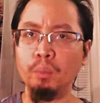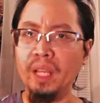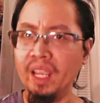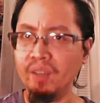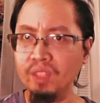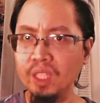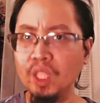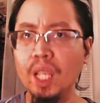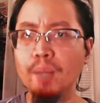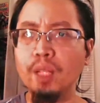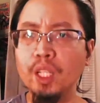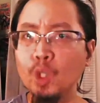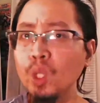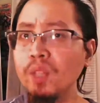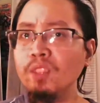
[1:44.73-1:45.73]
But half the time
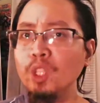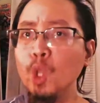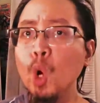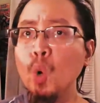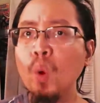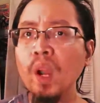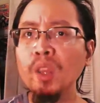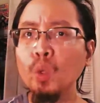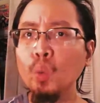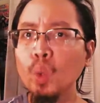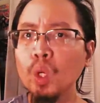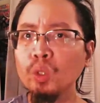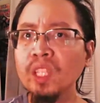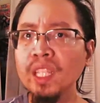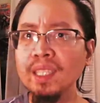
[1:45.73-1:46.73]
I don't even know what in the
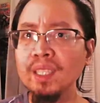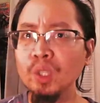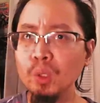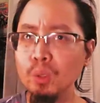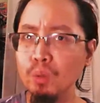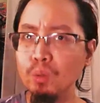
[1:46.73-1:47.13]
world they do.